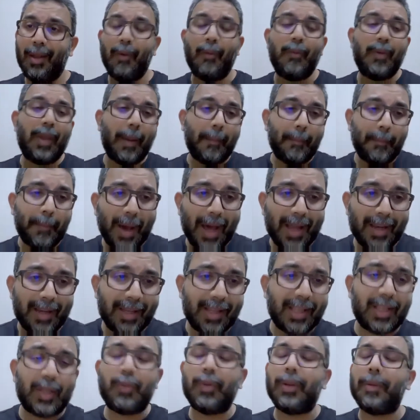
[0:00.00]
We are
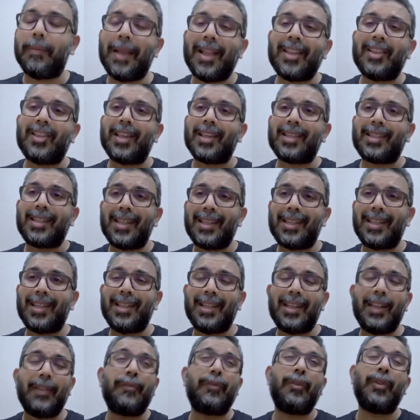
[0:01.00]
partners with Manchester
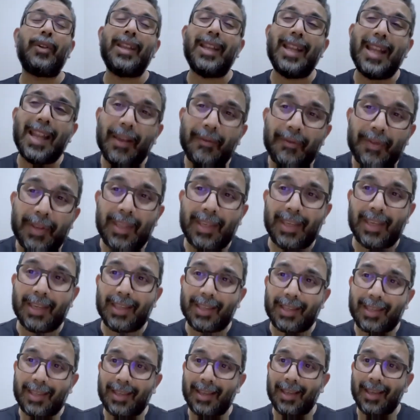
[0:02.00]
City for 11
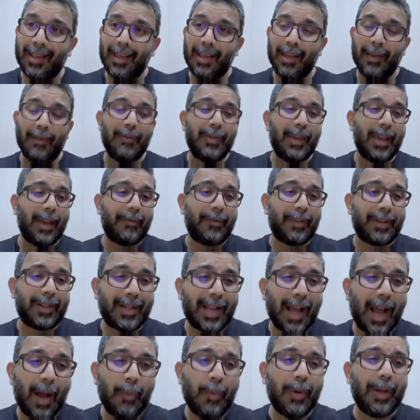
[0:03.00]
years. We have a
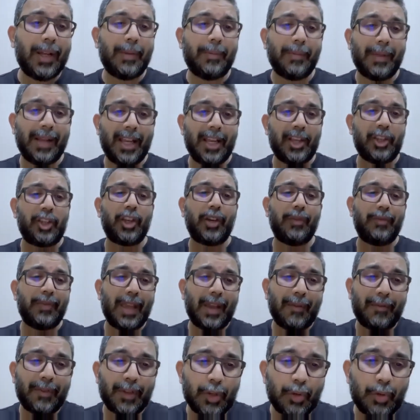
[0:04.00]
tower in Malaysia. We
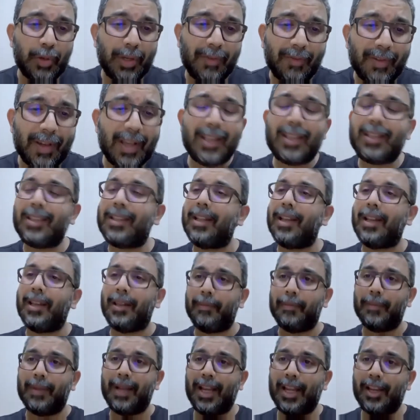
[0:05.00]
have a university
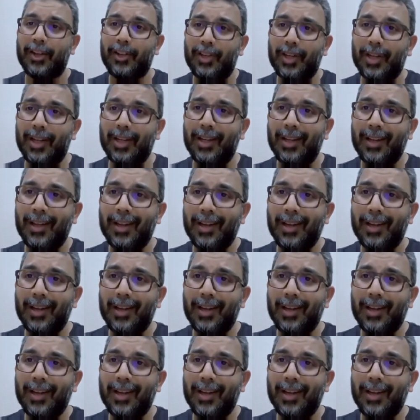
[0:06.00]
in Malaysia.